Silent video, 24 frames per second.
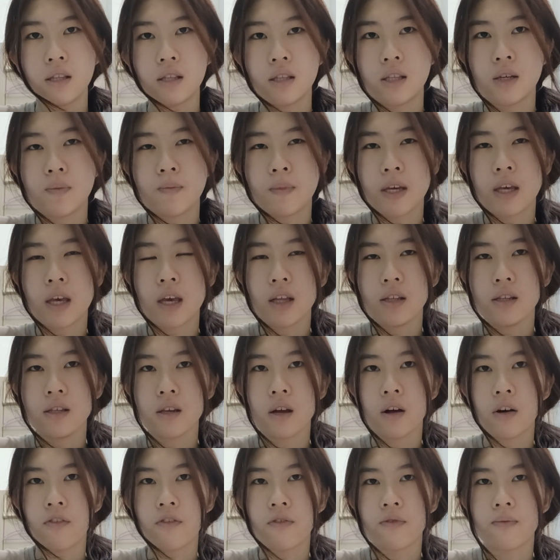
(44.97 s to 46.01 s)
The beginning
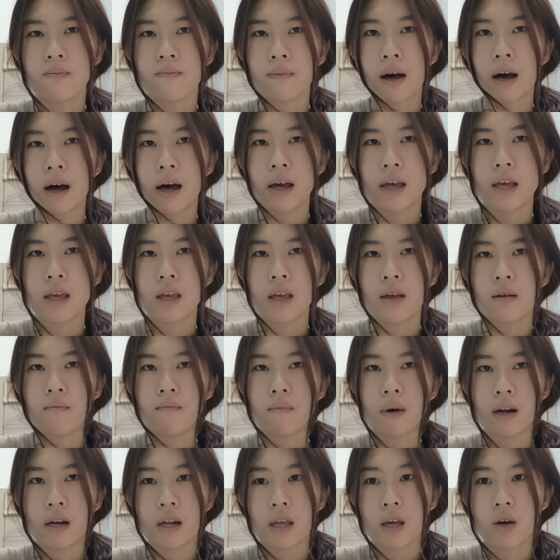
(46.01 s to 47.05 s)
of my
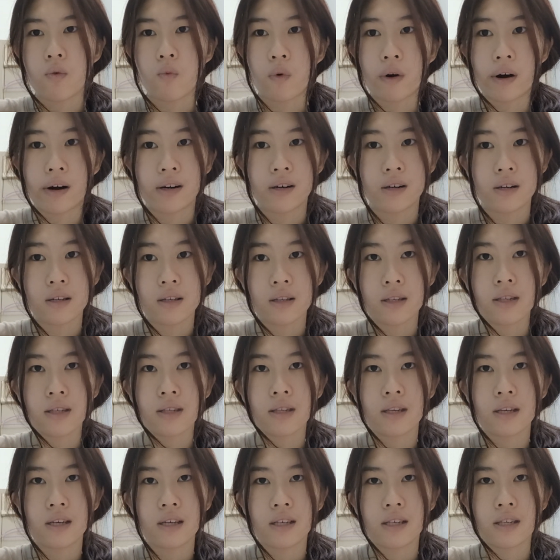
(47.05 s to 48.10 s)
money awareness
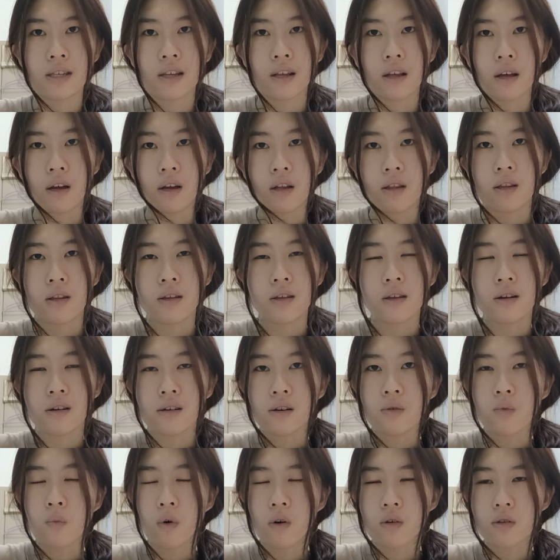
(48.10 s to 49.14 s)
is the
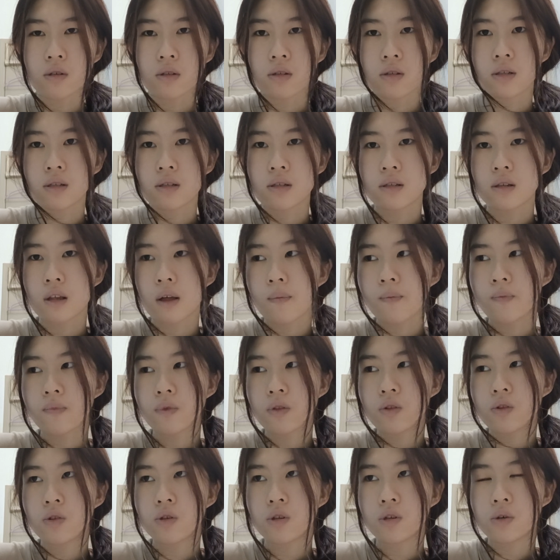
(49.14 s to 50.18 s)
year was
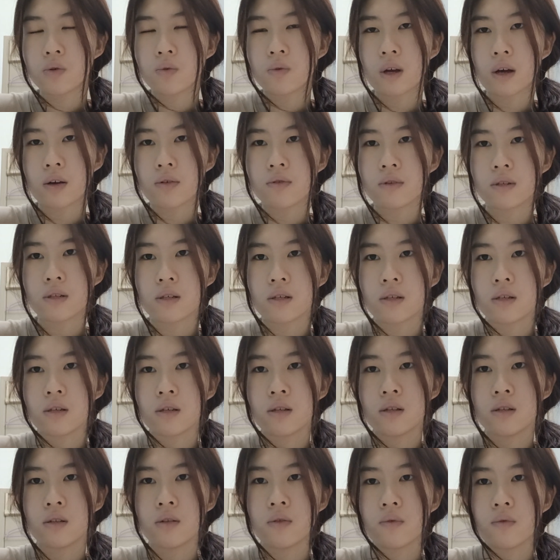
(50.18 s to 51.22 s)

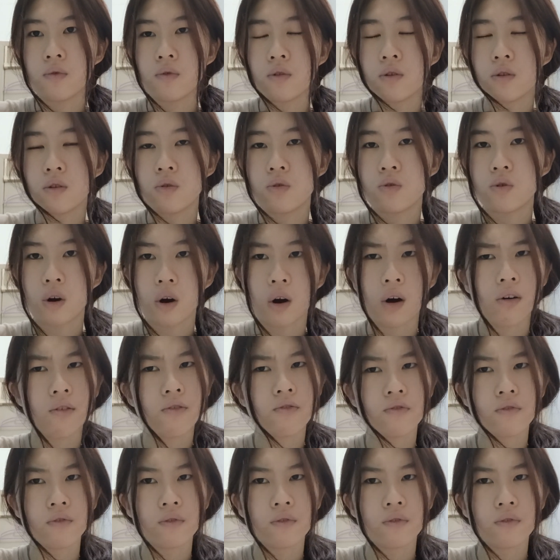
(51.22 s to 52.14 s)
2012,